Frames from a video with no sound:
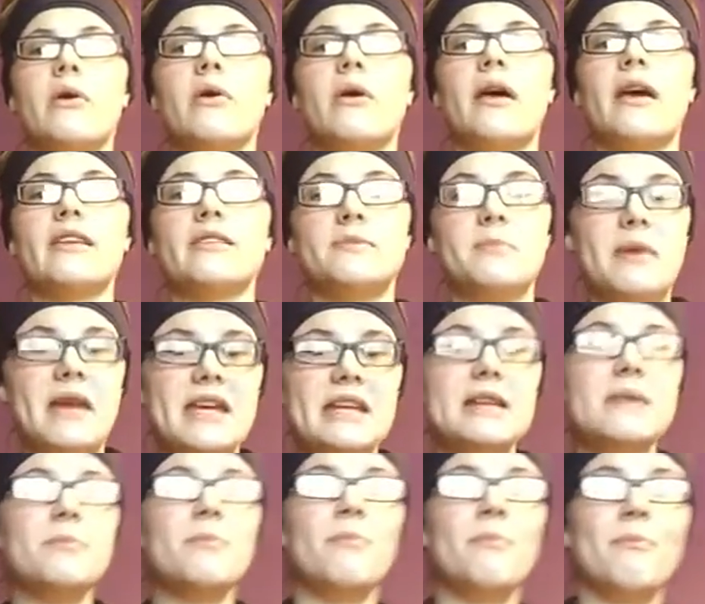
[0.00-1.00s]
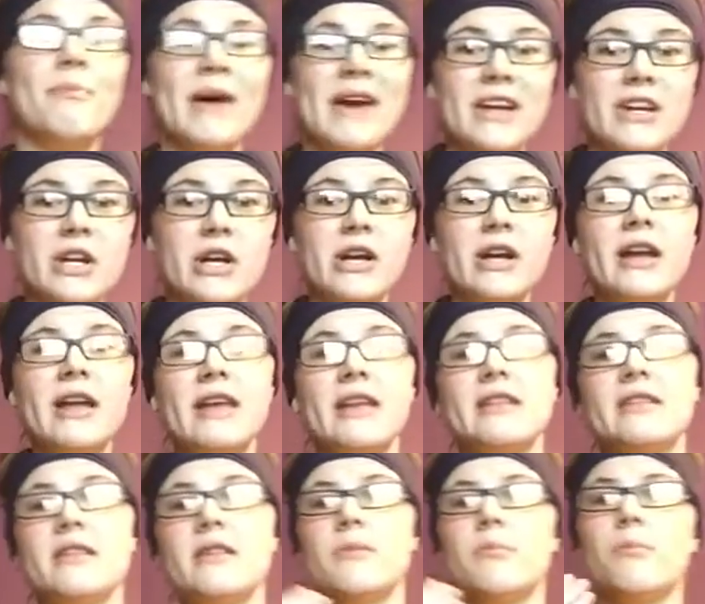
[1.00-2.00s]
has made it better in
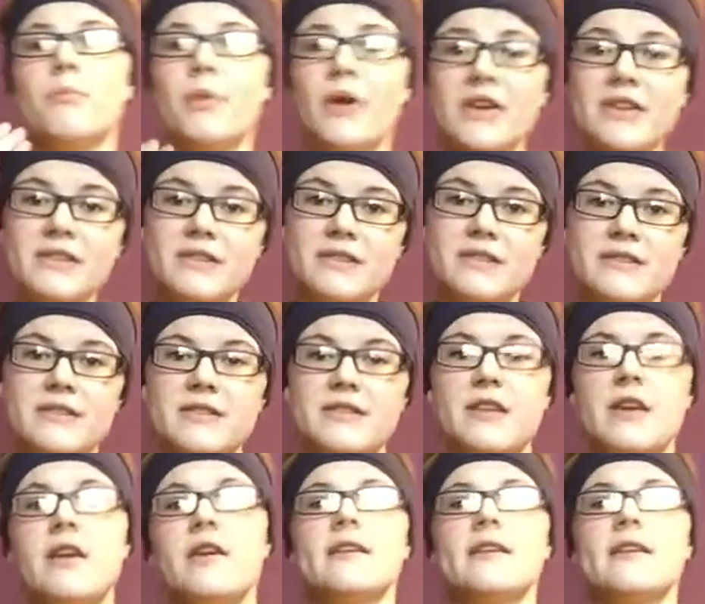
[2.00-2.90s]
Britain's